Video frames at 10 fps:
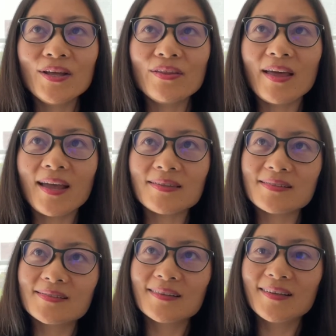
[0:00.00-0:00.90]
that
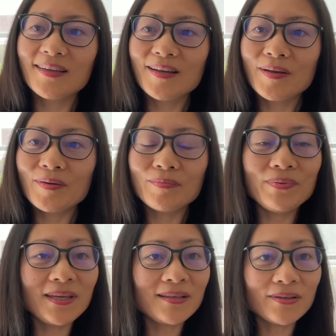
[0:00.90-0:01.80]

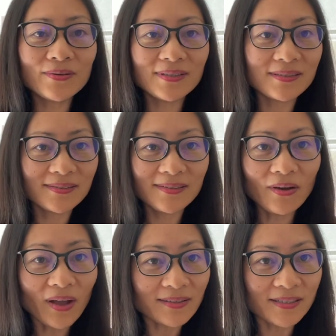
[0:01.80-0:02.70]
being a good
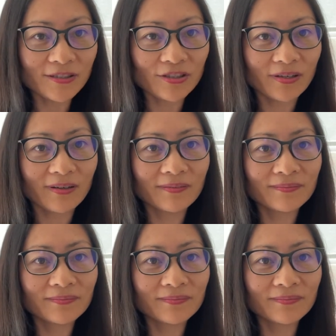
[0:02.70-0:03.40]
yoga teacher,